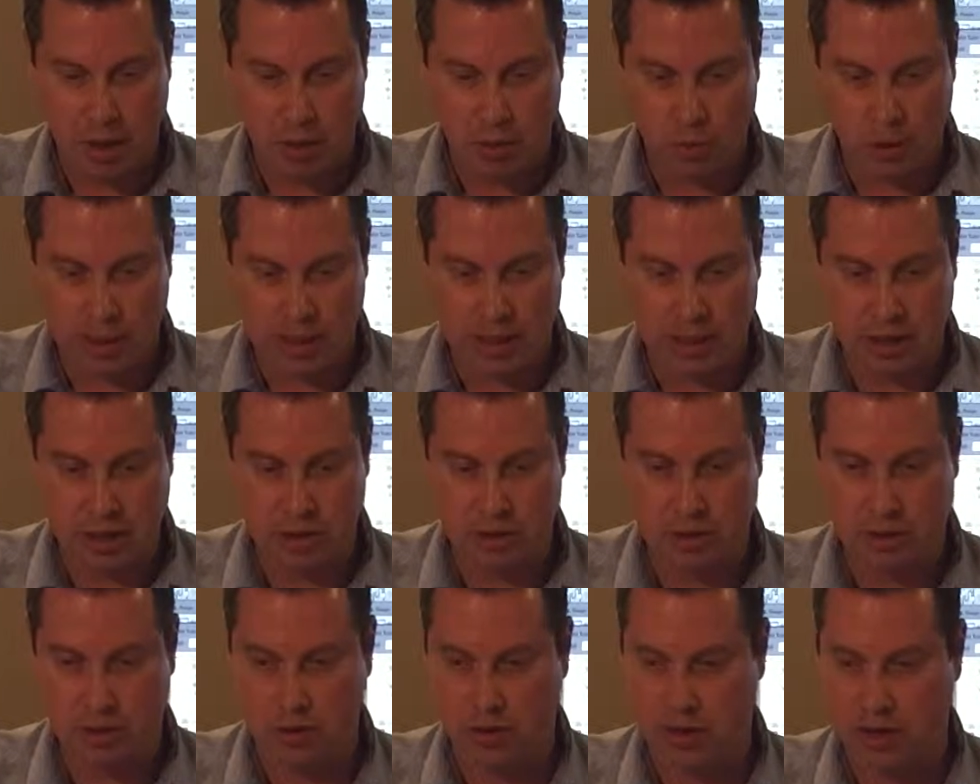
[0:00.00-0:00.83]
We can
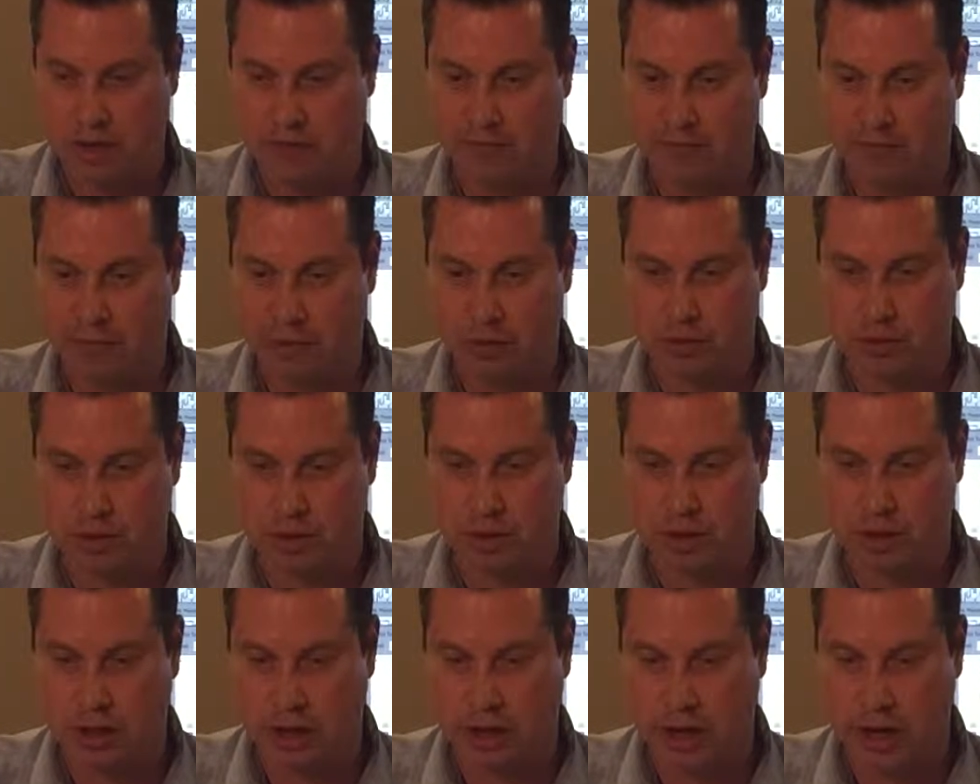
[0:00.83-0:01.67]
either
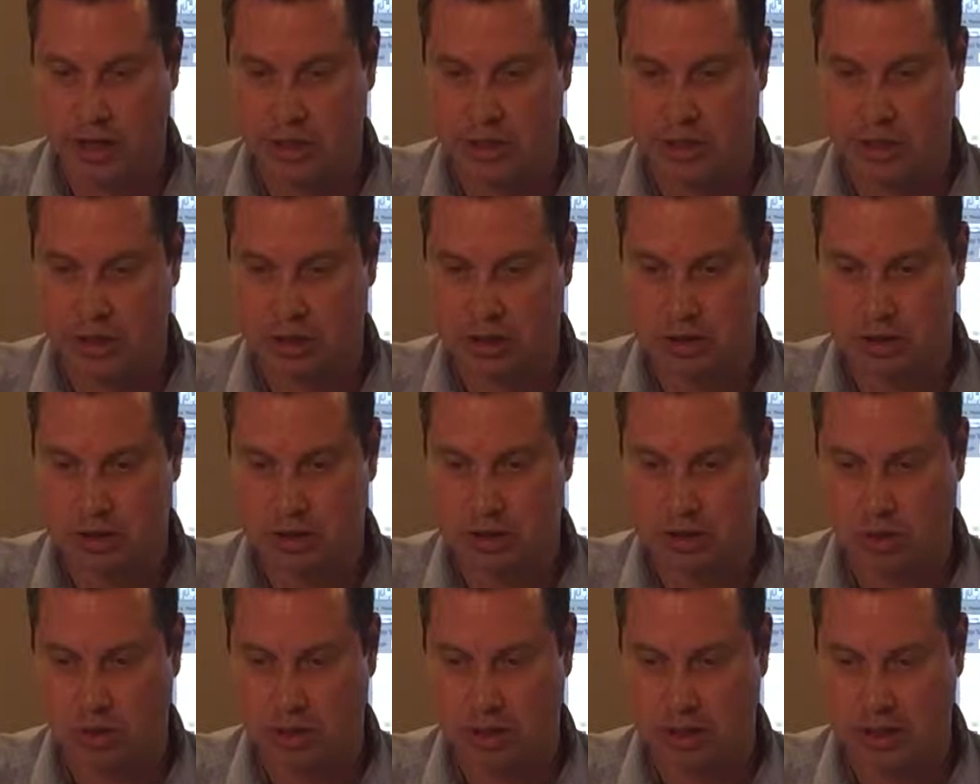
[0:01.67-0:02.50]
invert the logic
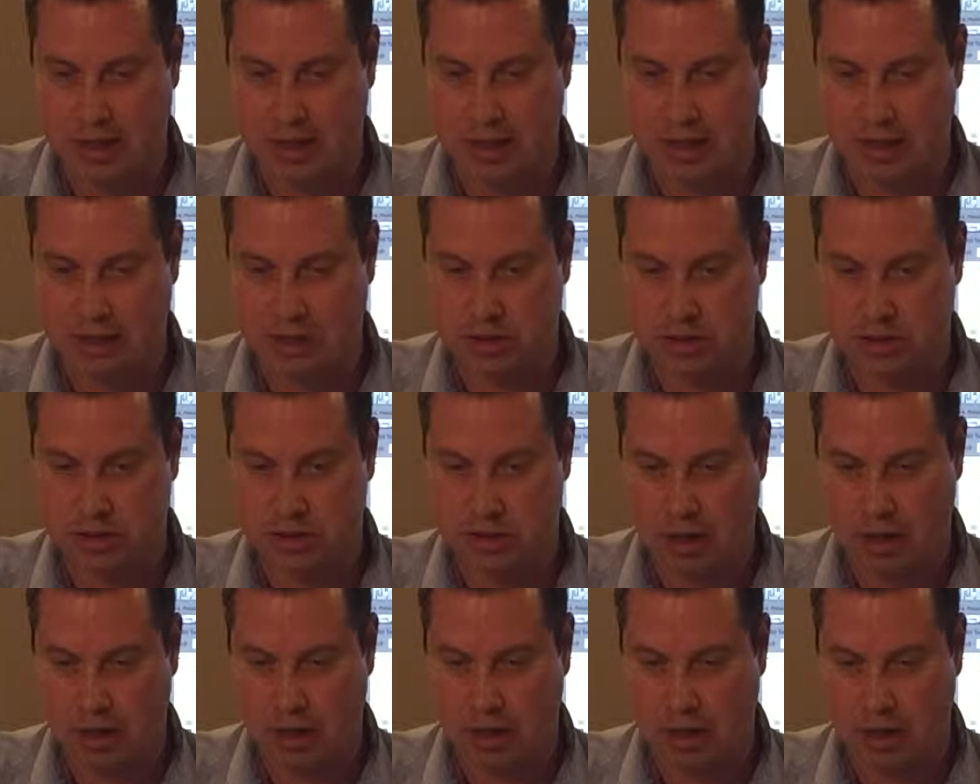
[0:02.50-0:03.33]
so that
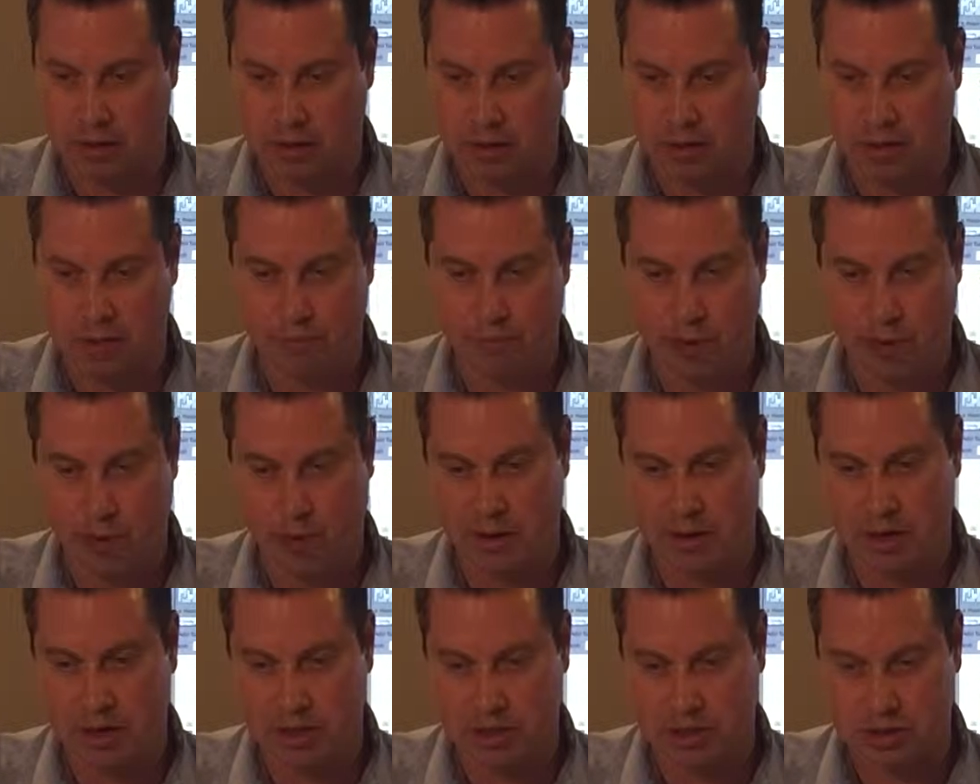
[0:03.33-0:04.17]
that's a good
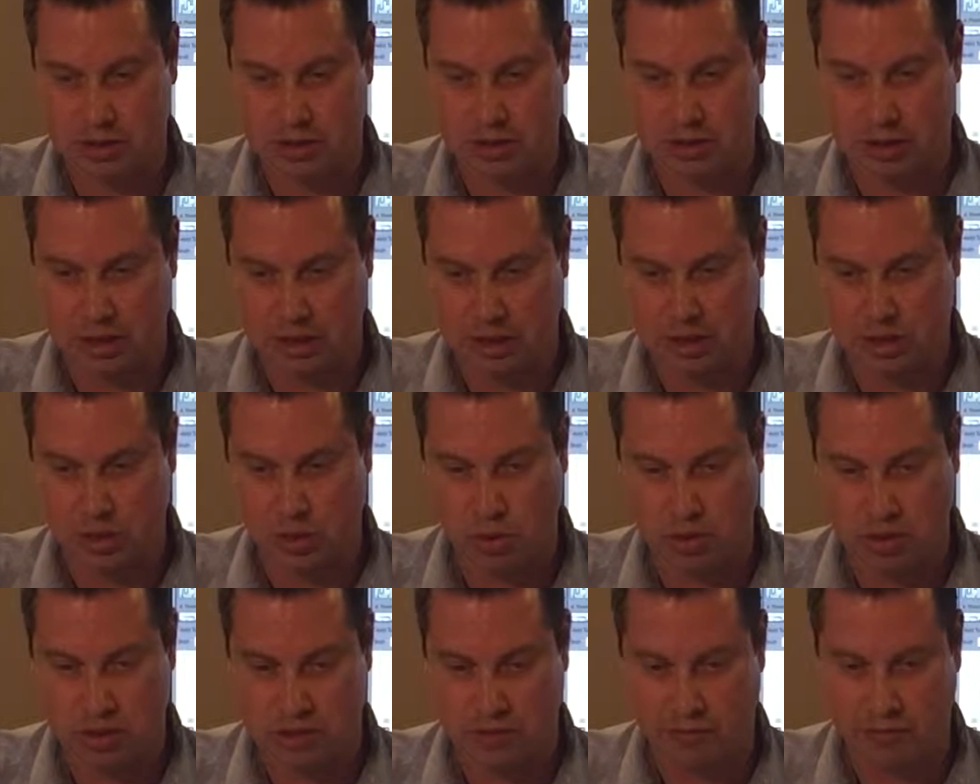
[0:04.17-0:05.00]
part actually is
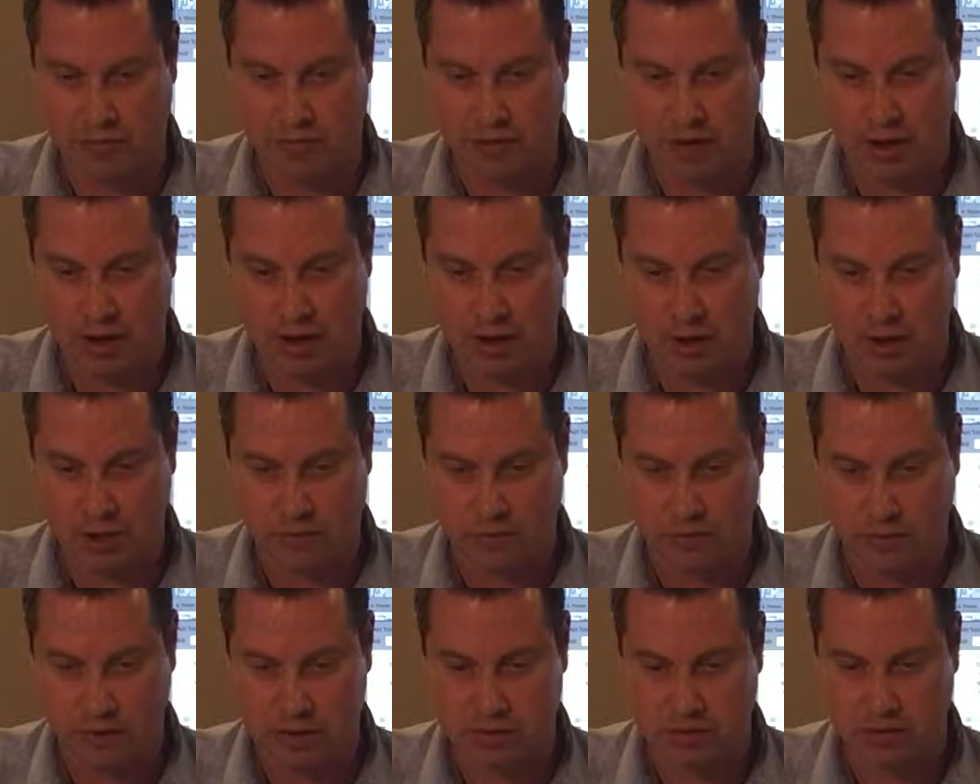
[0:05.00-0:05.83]
shown as a fail, or
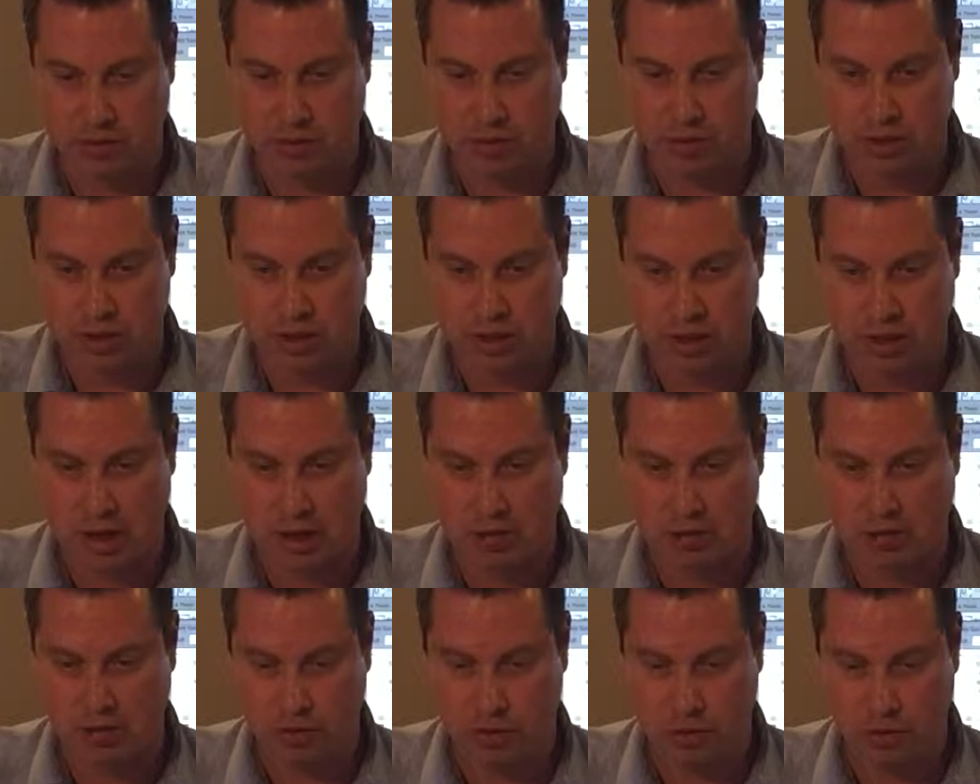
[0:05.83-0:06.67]
vice versa,
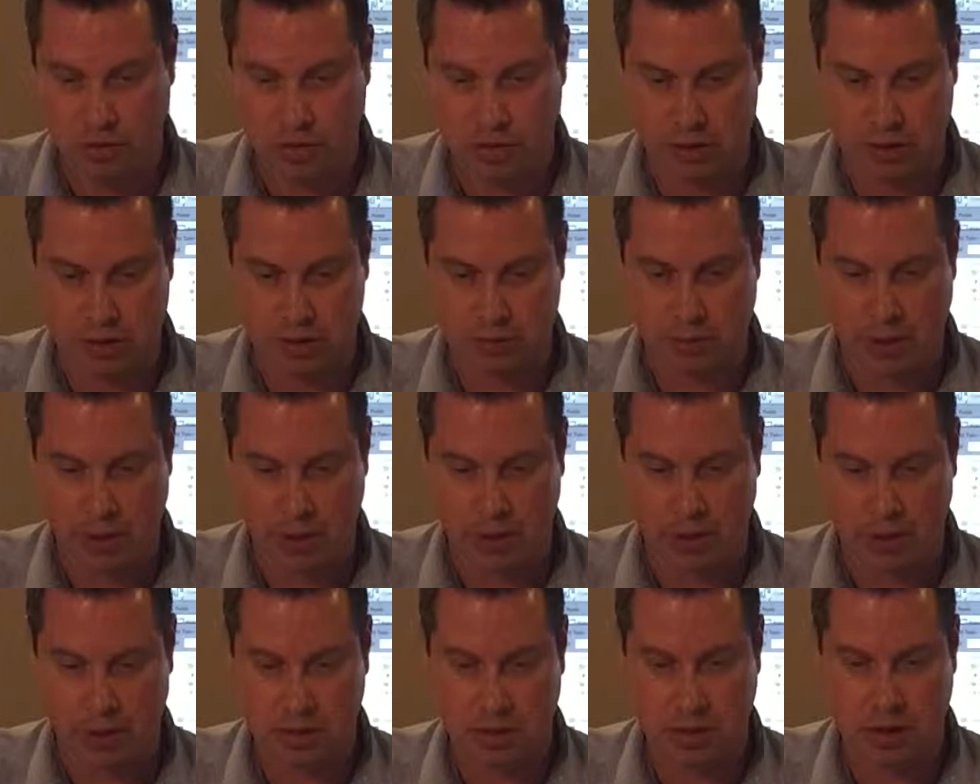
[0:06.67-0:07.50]
however you want to
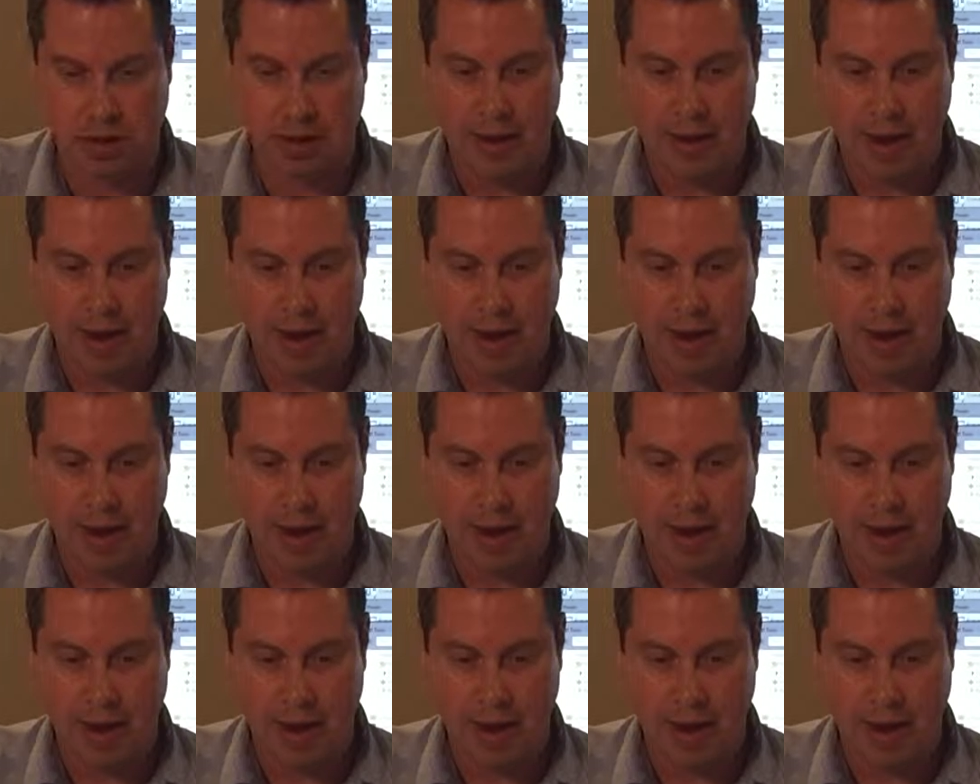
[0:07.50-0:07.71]
inspect it.